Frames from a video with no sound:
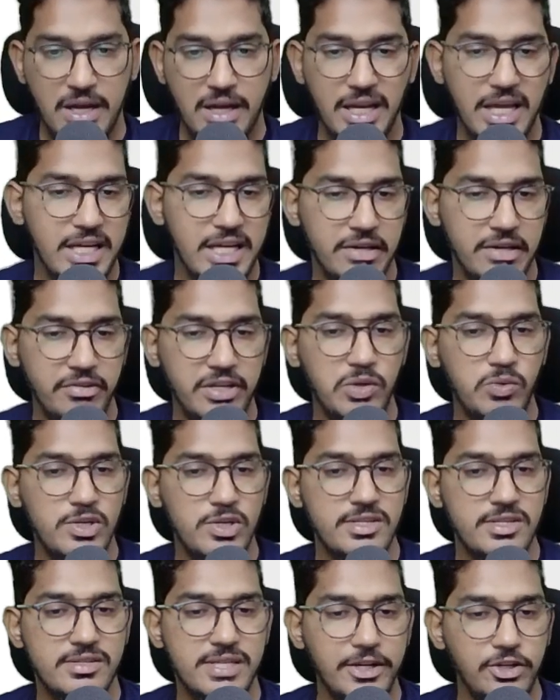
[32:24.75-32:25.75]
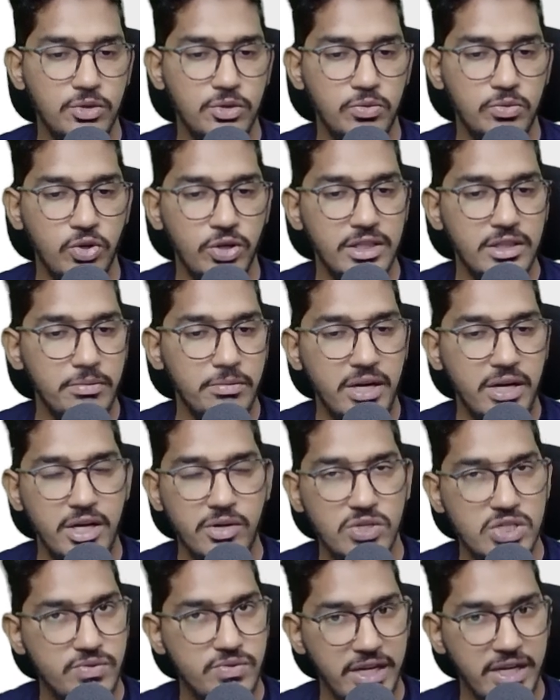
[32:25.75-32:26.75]
Like revenue was assigned to Mohit, but it
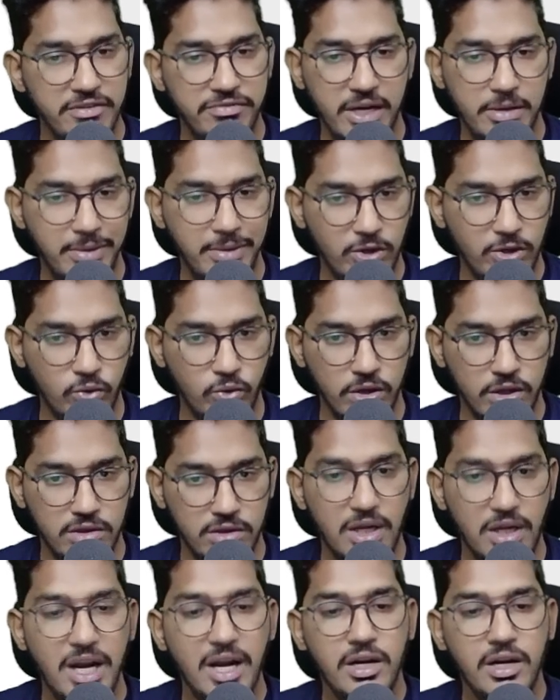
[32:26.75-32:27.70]
was verified by Rohit.